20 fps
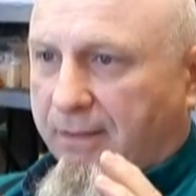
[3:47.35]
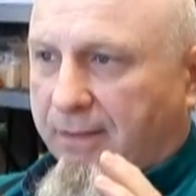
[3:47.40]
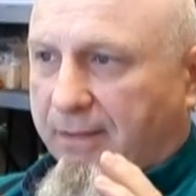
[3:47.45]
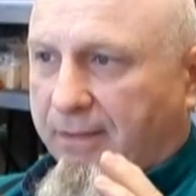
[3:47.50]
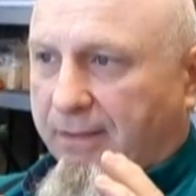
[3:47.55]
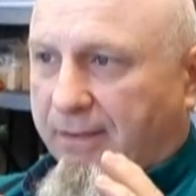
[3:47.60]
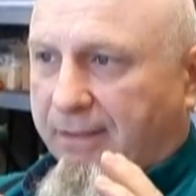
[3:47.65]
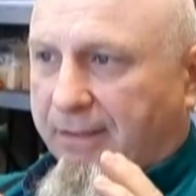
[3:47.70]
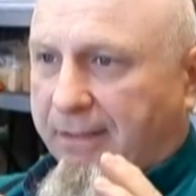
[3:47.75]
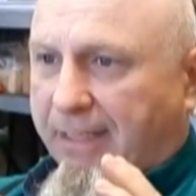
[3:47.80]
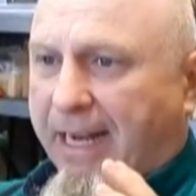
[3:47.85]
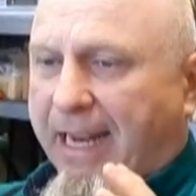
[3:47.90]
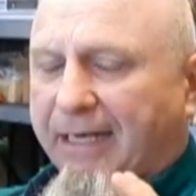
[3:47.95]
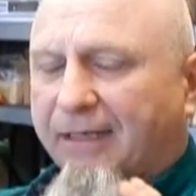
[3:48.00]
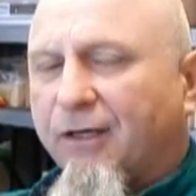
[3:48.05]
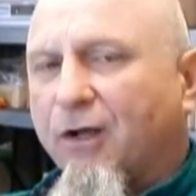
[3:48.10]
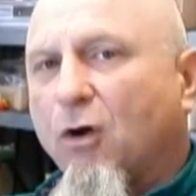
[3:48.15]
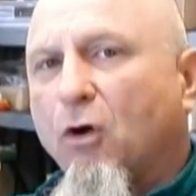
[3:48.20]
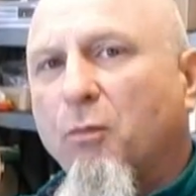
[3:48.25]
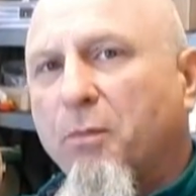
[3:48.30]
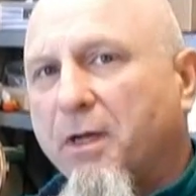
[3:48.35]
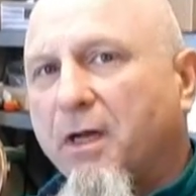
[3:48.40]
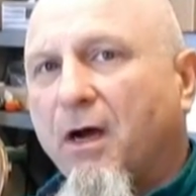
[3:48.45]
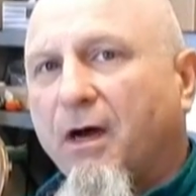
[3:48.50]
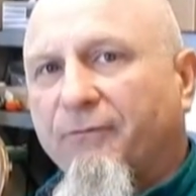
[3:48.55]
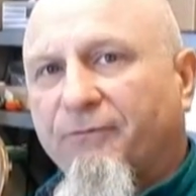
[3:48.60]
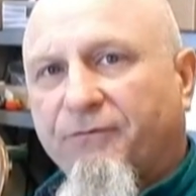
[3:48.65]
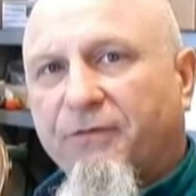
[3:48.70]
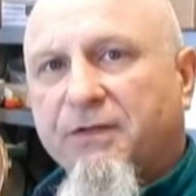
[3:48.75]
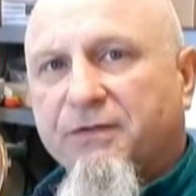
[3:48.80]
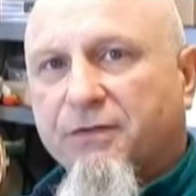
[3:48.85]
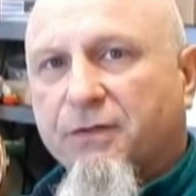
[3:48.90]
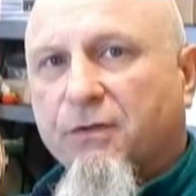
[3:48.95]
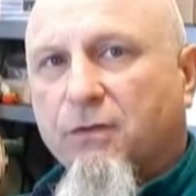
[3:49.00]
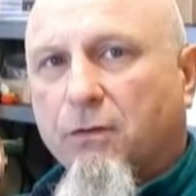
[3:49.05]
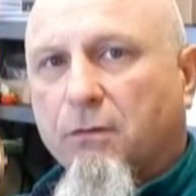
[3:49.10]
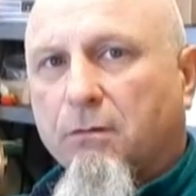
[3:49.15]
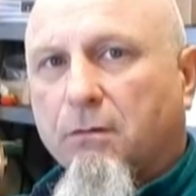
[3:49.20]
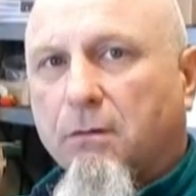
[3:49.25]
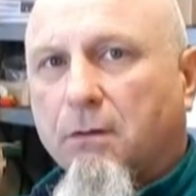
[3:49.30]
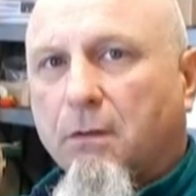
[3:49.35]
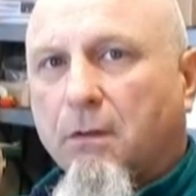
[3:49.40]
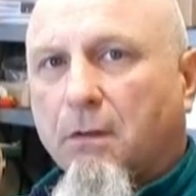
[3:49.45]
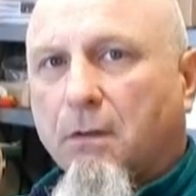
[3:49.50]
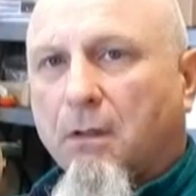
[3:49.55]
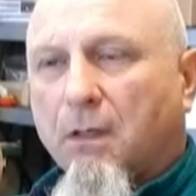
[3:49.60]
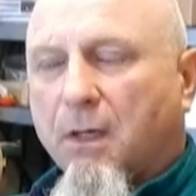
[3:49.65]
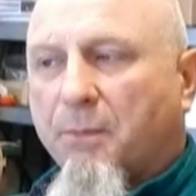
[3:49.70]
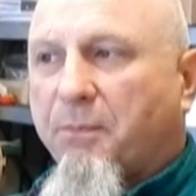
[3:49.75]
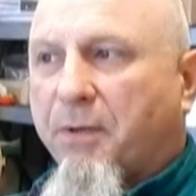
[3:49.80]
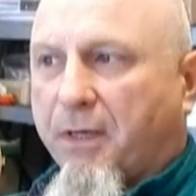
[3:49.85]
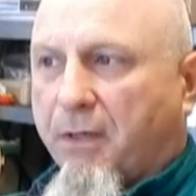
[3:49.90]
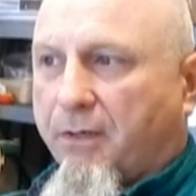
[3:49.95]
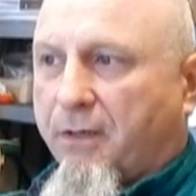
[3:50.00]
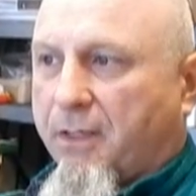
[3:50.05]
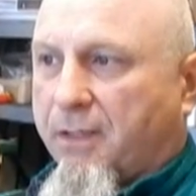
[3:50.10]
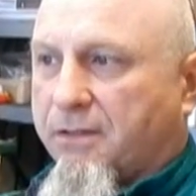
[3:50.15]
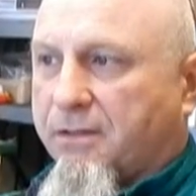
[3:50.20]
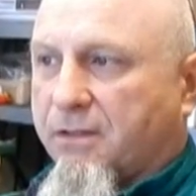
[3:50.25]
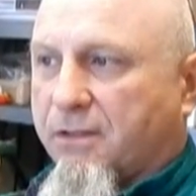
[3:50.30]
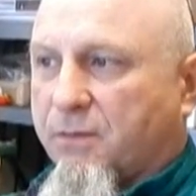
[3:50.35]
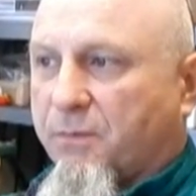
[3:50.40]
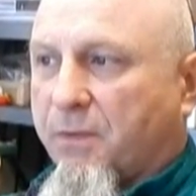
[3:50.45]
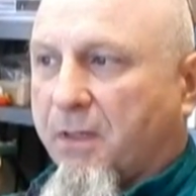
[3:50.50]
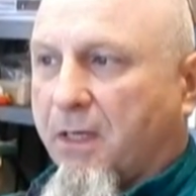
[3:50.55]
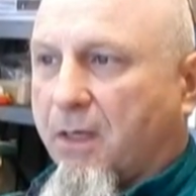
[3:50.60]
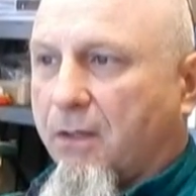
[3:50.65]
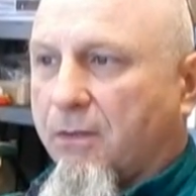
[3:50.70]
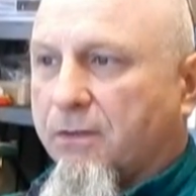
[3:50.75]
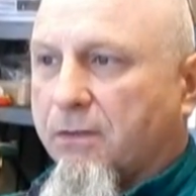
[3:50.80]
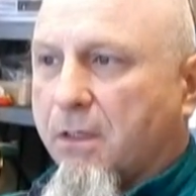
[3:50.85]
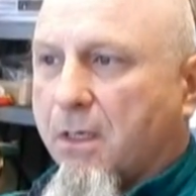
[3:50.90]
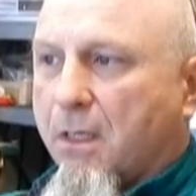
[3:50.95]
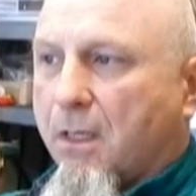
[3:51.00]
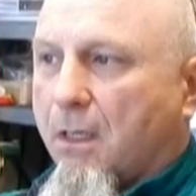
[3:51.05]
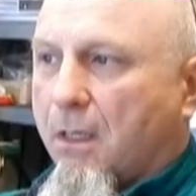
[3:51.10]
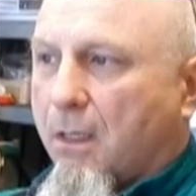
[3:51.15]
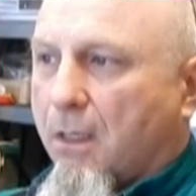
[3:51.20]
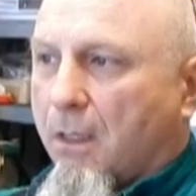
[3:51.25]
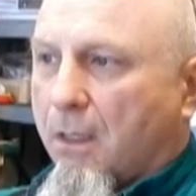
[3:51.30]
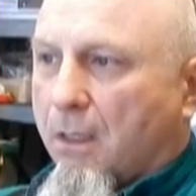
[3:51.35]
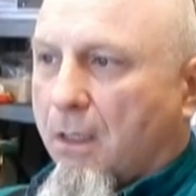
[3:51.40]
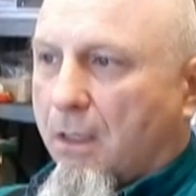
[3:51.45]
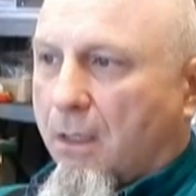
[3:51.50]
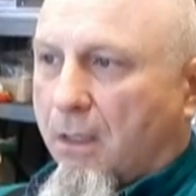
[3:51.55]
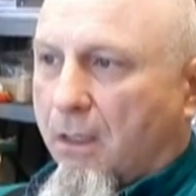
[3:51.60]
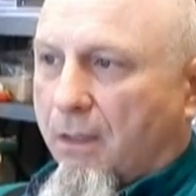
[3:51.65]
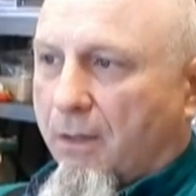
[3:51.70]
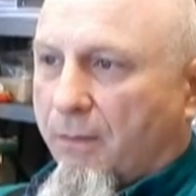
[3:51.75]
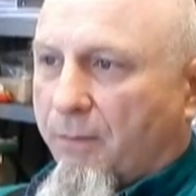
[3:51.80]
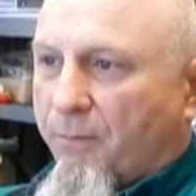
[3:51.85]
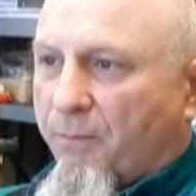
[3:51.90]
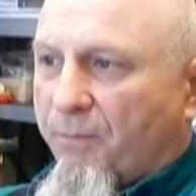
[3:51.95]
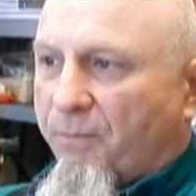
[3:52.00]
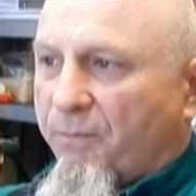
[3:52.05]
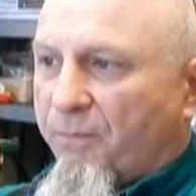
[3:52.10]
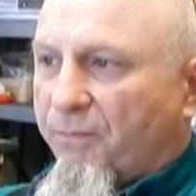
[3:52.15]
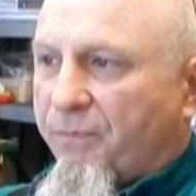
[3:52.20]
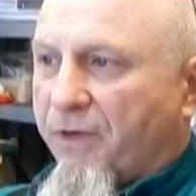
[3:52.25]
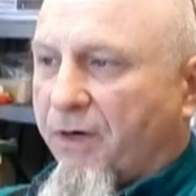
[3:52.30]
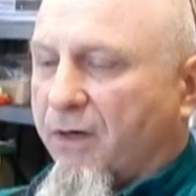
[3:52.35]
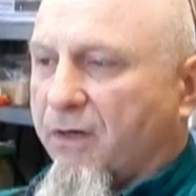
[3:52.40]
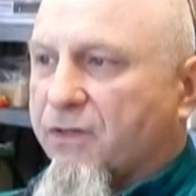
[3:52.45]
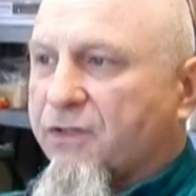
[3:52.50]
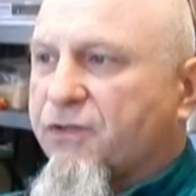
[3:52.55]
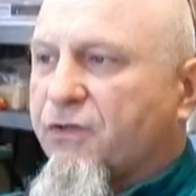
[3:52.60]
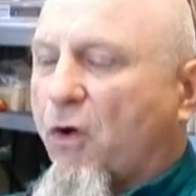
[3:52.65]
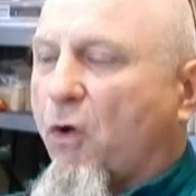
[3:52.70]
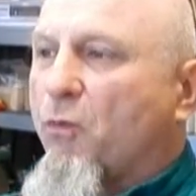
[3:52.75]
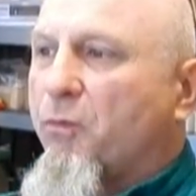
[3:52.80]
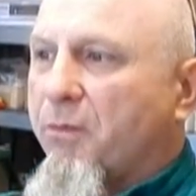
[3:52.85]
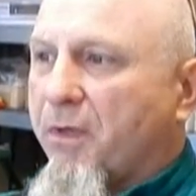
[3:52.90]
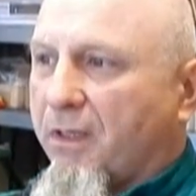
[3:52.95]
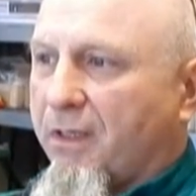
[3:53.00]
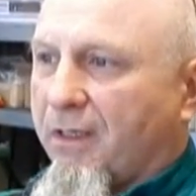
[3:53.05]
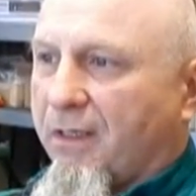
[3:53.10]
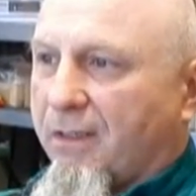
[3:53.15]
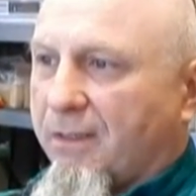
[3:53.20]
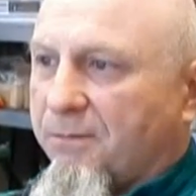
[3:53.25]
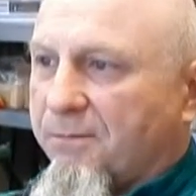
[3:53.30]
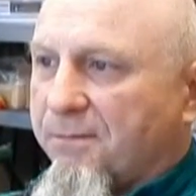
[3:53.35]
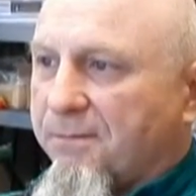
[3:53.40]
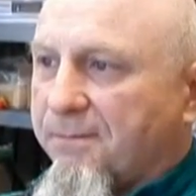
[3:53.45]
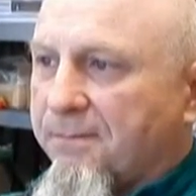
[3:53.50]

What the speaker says: it had to go beyond physical appearances, because there are so many